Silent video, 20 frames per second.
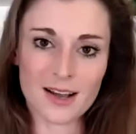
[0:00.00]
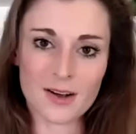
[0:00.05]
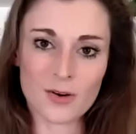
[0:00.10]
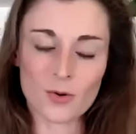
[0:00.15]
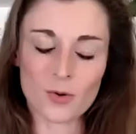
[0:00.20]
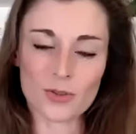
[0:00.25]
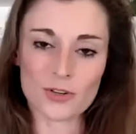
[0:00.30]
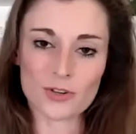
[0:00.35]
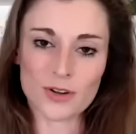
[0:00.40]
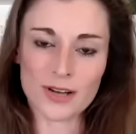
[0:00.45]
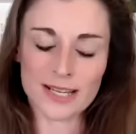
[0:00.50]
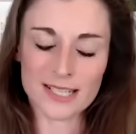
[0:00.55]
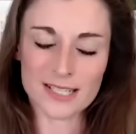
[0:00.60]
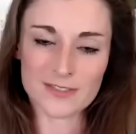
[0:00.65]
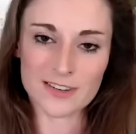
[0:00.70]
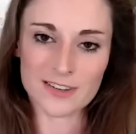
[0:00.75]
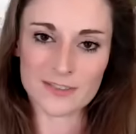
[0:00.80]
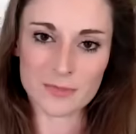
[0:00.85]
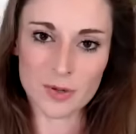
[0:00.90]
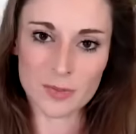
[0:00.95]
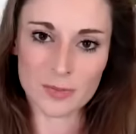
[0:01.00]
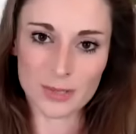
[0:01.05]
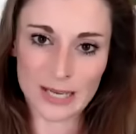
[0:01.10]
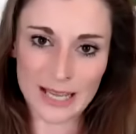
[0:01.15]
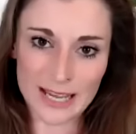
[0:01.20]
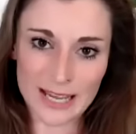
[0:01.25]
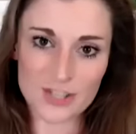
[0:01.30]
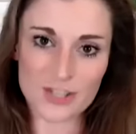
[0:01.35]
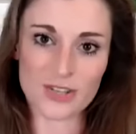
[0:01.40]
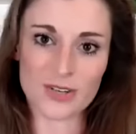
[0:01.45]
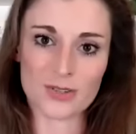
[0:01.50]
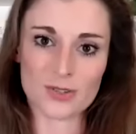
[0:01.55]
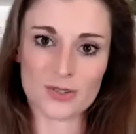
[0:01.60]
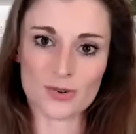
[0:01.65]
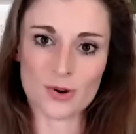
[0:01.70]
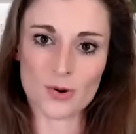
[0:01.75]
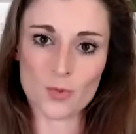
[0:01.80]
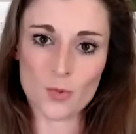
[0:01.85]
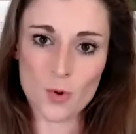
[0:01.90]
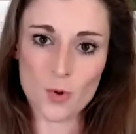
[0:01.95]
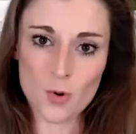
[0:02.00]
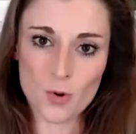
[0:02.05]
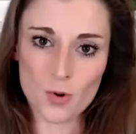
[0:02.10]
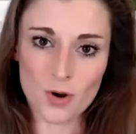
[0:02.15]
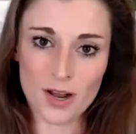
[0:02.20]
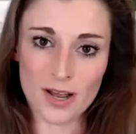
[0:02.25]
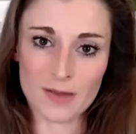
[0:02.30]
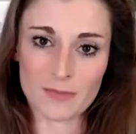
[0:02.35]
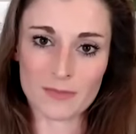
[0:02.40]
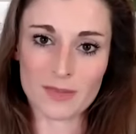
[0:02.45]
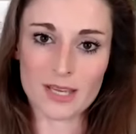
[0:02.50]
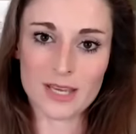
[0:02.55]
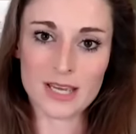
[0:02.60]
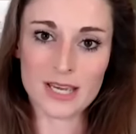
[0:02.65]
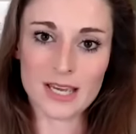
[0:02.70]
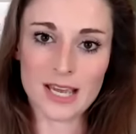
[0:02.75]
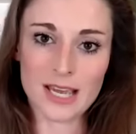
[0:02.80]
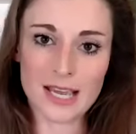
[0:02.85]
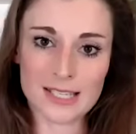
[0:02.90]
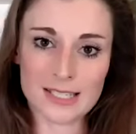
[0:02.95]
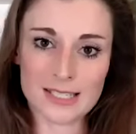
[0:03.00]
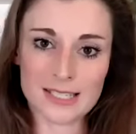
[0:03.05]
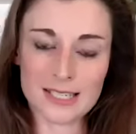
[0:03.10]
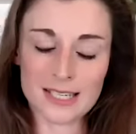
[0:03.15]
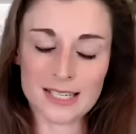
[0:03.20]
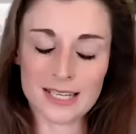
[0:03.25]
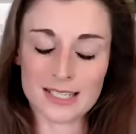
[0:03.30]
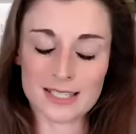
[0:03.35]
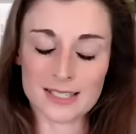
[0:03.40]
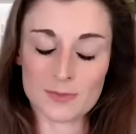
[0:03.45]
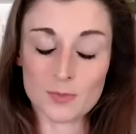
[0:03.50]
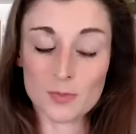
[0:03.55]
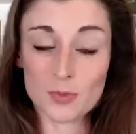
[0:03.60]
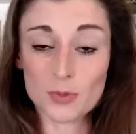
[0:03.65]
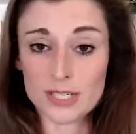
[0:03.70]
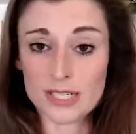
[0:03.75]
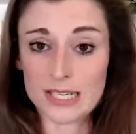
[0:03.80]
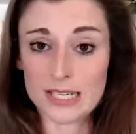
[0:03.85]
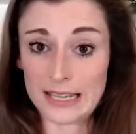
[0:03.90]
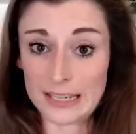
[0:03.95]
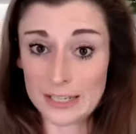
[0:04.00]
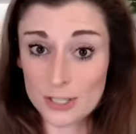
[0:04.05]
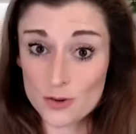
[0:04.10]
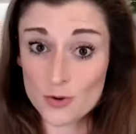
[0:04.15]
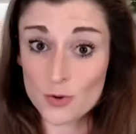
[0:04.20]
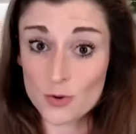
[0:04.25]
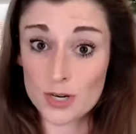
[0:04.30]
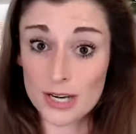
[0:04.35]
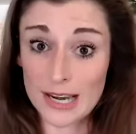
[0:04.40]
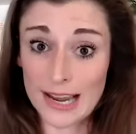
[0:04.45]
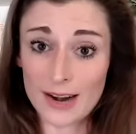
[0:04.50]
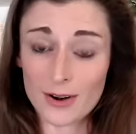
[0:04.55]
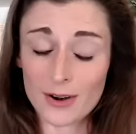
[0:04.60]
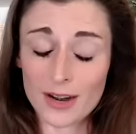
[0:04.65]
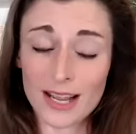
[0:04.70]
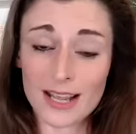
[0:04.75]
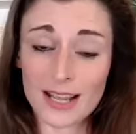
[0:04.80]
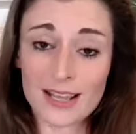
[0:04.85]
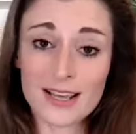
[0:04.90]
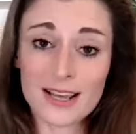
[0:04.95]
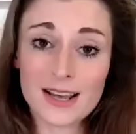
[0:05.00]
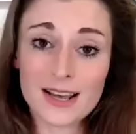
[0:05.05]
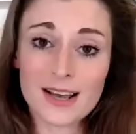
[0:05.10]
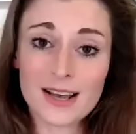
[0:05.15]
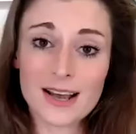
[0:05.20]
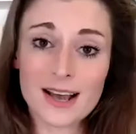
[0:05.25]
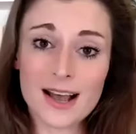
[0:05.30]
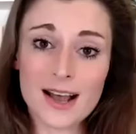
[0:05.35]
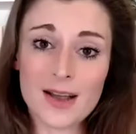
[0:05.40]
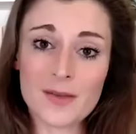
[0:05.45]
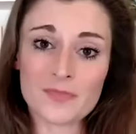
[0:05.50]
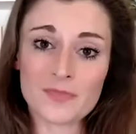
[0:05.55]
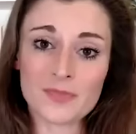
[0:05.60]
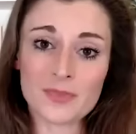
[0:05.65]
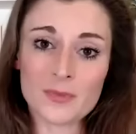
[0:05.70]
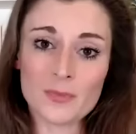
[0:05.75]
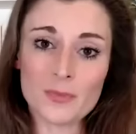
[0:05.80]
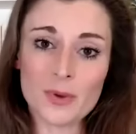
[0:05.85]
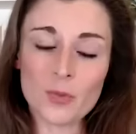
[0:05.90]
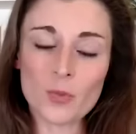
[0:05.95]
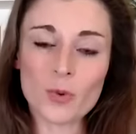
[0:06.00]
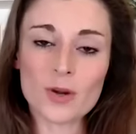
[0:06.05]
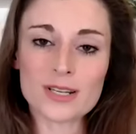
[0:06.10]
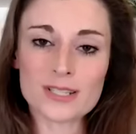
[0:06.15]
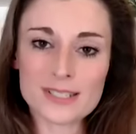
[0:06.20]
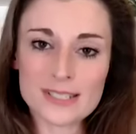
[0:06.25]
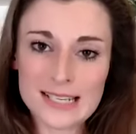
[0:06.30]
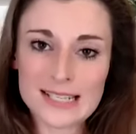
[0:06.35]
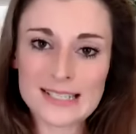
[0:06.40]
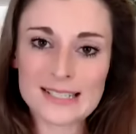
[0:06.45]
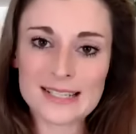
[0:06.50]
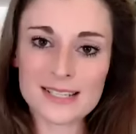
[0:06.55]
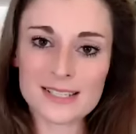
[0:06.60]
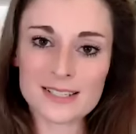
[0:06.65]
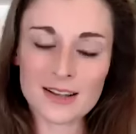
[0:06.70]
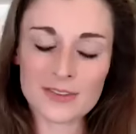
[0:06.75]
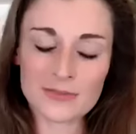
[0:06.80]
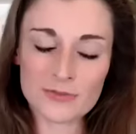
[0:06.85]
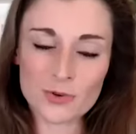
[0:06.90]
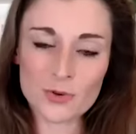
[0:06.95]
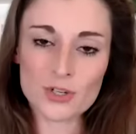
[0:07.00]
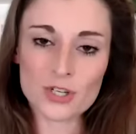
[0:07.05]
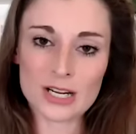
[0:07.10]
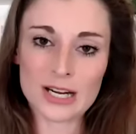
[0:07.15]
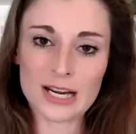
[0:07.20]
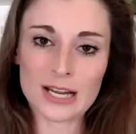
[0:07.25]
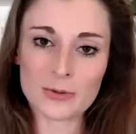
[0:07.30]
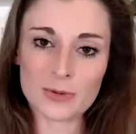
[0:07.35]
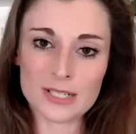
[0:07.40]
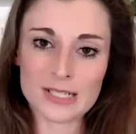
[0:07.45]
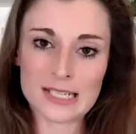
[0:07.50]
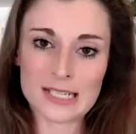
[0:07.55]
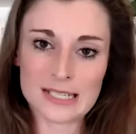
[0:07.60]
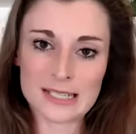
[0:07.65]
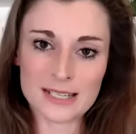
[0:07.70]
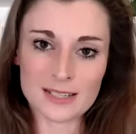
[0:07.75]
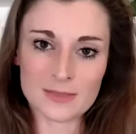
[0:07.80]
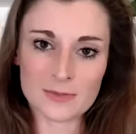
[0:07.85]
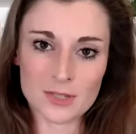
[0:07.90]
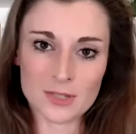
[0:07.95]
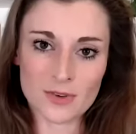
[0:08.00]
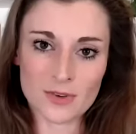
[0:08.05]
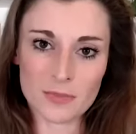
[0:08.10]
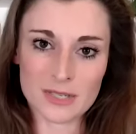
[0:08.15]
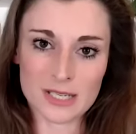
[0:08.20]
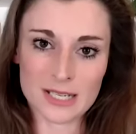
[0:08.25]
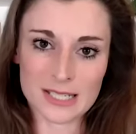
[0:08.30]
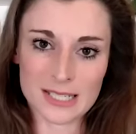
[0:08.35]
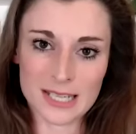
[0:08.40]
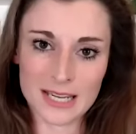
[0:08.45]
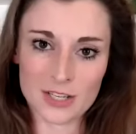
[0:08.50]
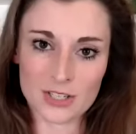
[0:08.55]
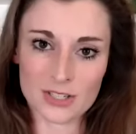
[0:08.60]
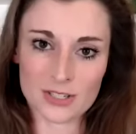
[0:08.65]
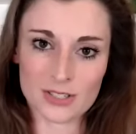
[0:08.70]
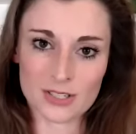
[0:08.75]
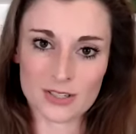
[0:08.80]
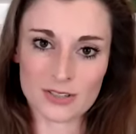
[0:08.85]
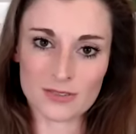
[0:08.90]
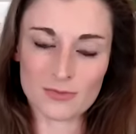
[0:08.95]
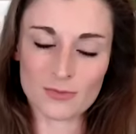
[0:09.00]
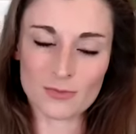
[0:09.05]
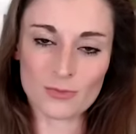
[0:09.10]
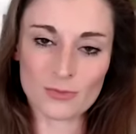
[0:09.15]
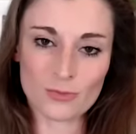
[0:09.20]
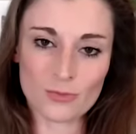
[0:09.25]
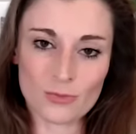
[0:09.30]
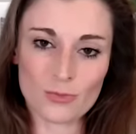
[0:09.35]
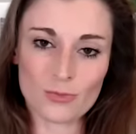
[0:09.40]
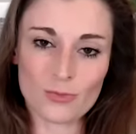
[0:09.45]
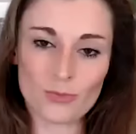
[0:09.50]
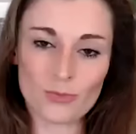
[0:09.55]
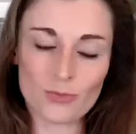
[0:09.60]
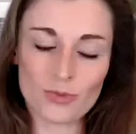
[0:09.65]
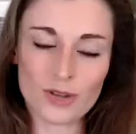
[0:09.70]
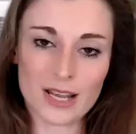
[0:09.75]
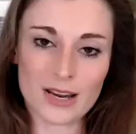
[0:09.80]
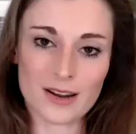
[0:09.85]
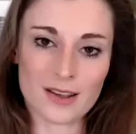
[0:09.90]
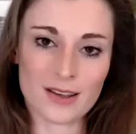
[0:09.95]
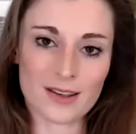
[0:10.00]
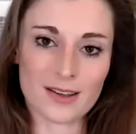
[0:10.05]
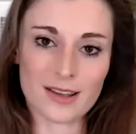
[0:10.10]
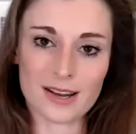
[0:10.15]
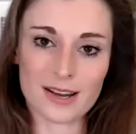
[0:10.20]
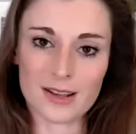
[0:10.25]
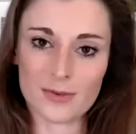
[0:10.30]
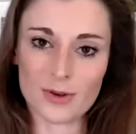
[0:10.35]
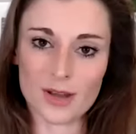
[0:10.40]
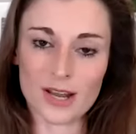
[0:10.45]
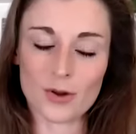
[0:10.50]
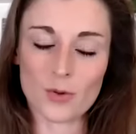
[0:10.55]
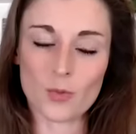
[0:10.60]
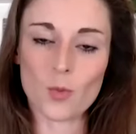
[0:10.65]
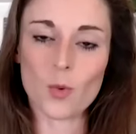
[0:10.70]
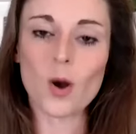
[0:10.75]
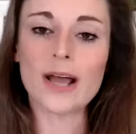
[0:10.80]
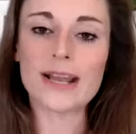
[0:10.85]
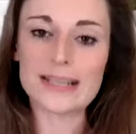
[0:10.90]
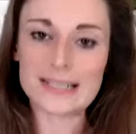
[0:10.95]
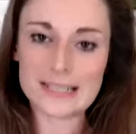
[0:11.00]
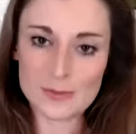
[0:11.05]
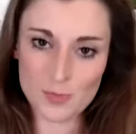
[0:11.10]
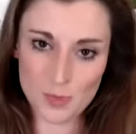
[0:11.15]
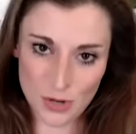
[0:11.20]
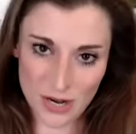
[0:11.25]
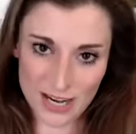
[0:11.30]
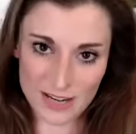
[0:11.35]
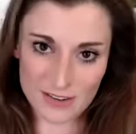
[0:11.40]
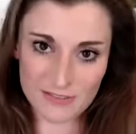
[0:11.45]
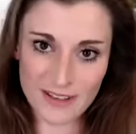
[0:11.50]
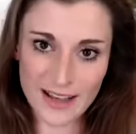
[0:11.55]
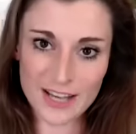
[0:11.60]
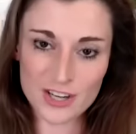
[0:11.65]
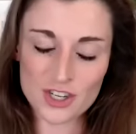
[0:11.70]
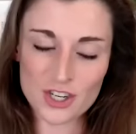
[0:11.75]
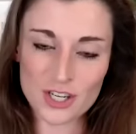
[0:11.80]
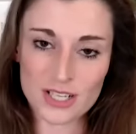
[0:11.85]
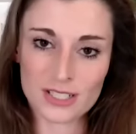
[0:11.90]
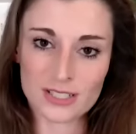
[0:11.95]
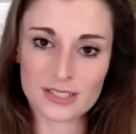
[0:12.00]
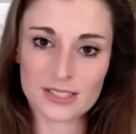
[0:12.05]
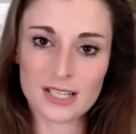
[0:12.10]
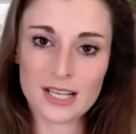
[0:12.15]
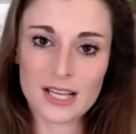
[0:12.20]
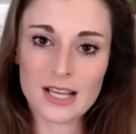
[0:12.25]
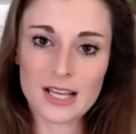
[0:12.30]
or the transfer of populations or a war crime is pretty extraordinary. But one sees these, unfortunately, one sees these misrepresentations in a widespread fashion.